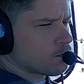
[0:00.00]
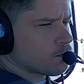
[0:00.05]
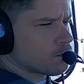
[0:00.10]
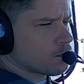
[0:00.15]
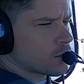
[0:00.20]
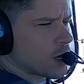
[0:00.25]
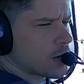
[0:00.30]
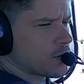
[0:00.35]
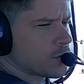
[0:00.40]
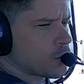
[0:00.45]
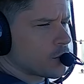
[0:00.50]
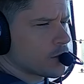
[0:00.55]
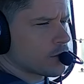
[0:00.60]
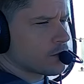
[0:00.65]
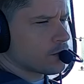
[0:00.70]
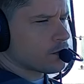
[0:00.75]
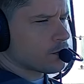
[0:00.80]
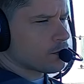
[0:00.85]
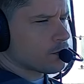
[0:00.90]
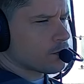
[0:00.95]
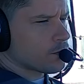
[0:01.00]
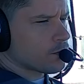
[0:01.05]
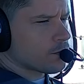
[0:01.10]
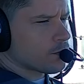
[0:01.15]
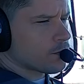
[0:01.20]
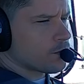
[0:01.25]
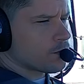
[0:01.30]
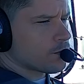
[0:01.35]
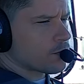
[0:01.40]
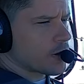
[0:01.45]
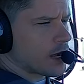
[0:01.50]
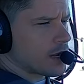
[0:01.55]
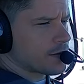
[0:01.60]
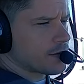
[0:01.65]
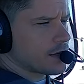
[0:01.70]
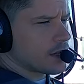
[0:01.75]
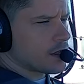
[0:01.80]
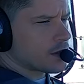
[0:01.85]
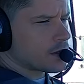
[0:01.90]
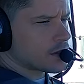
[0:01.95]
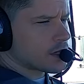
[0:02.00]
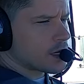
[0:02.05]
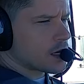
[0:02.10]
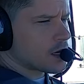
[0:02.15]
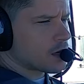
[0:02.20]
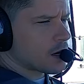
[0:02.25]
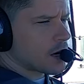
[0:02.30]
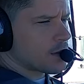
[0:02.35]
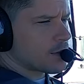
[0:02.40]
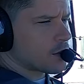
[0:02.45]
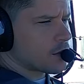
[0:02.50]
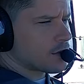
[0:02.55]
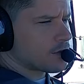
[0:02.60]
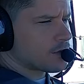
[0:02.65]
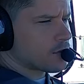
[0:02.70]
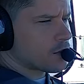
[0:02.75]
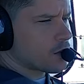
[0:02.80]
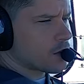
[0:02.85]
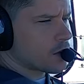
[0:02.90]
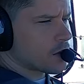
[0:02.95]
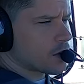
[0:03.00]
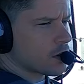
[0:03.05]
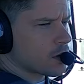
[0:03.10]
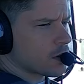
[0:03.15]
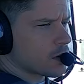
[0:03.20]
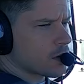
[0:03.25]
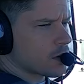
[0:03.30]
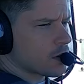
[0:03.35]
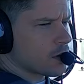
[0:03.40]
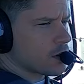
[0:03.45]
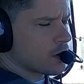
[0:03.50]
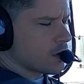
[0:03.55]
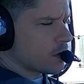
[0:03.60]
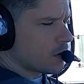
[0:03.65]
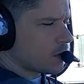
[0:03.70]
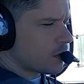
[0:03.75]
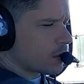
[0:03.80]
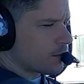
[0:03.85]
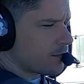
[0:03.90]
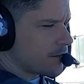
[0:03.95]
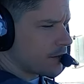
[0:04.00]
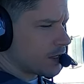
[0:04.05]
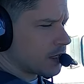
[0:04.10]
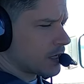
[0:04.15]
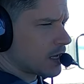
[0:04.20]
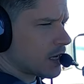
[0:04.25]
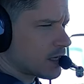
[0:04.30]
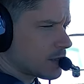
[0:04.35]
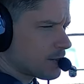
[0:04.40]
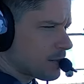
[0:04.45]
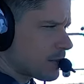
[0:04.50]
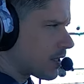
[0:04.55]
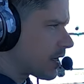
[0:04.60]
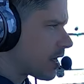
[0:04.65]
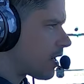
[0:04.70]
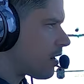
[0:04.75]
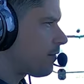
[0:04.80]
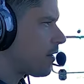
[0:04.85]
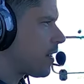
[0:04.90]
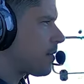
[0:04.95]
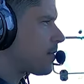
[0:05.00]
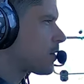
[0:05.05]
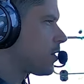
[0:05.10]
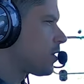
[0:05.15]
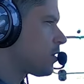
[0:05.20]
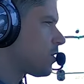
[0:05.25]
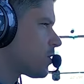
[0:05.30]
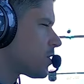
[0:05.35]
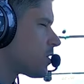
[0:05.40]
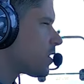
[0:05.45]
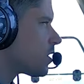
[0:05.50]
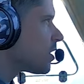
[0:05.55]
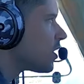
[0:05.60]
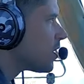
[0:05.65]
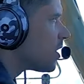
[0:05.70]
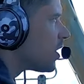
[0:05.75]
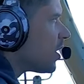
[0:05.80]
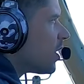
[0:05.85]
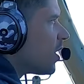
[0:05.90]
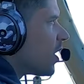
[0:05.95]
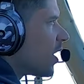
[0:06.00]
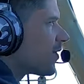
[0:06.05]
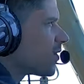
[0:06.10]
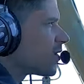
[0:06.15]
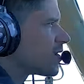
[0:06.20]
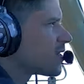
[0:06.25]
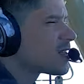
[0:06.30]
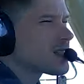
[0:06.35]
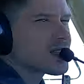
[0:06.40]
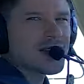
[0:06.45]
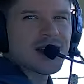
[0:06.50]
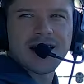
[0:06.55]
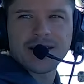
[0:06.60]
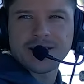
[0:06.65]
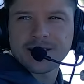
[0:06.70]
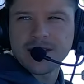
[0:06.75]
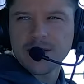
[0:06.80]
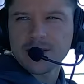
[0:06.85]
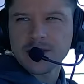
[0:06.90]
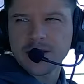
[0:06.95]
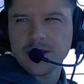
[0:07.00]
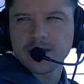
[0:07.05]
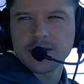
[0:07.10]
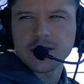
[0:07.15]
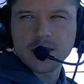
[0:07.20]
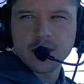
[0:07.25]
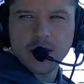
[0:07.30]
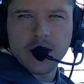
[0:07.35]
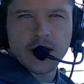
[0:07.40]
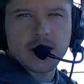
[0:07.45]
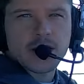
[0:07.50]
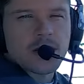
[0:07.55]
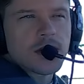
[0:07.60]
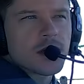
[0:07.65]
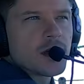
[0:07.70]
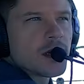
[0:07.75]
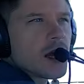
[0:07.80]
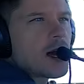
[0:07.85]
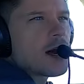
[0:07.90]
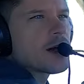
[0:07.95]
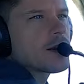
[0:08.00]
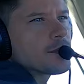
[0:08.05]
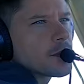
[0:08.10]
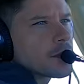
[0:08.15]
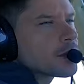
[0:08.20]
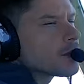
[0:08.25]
9.5 gallons an hour, 9.4, 150 knots, bring the flaps closed. Everyone says the flaps gives you an extra knot, but